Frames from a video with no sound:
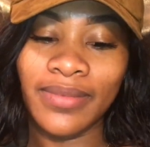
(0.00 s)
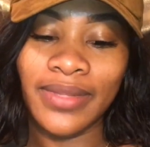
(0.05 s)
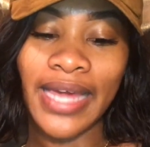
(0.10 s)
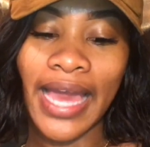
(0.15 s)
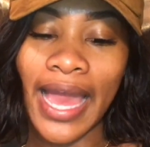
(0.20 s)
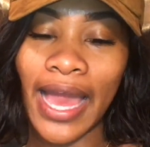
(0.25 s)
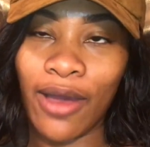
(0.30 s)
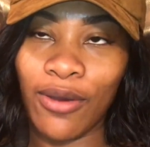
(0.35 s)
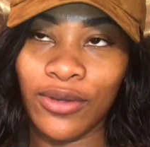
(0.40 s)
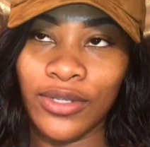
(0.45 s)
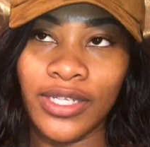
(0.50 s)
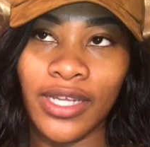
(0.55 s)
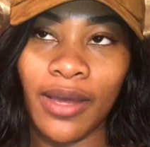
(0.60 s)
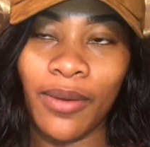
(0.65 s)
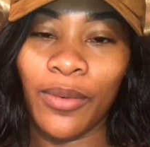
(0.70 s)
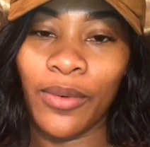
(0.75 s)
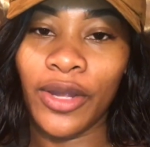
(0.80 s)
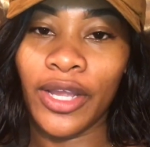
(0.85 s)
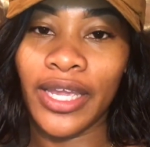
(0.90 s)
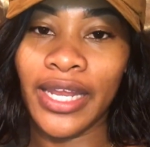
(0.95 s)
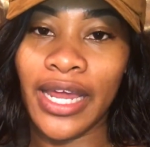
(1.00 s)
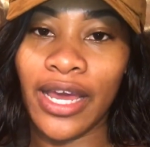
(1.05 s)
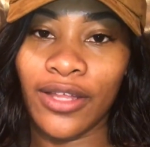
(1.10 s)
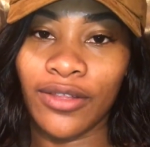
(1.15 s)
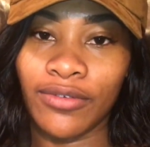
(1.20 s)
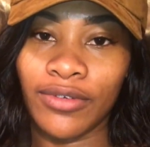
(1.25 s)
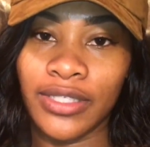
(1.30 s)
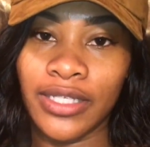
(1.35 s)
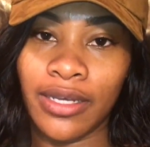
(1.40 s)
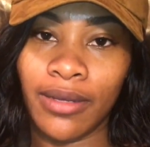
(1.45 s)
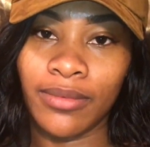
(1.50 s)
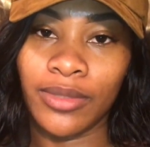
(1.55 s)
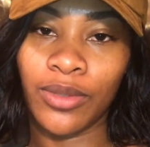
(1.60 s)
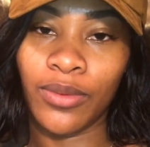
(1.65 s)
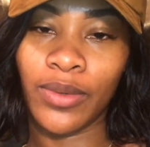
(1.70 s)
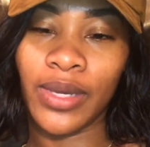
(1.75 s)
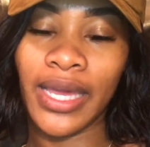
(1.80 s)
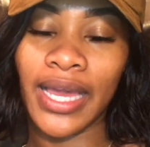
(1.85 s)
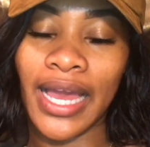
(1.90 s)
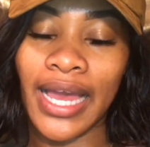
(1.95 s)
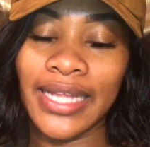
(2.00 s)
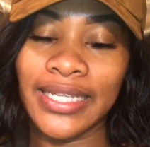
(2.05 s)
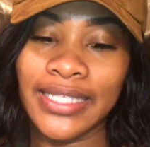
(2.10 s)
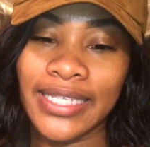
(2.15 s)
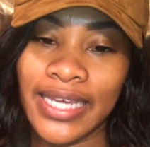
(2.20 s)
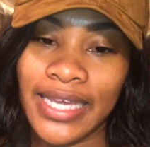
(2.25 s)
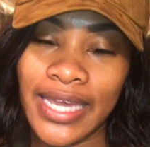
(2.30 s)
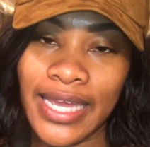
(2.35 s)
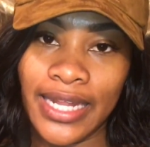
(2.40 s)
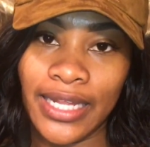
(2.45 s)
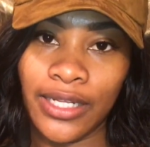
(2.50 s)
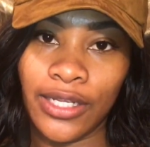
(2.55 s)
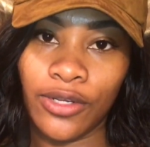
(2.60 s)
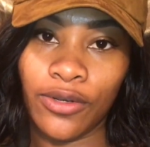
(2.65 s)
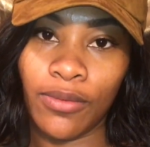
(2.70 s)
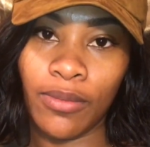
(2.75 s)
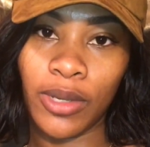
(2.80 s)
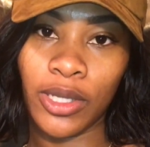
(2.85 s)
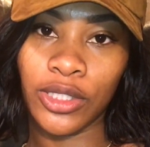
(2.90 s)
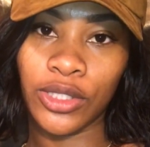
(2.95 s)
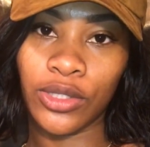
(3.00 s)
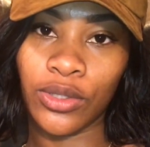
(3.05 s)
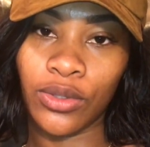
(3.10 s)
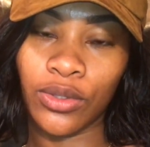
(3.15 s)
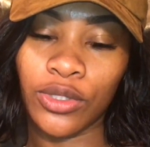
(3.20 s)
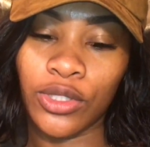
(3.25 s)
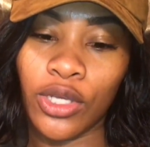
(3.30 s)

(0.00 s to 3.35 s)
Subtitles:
That on top of working out 3 times a week, I did gain a little muscle.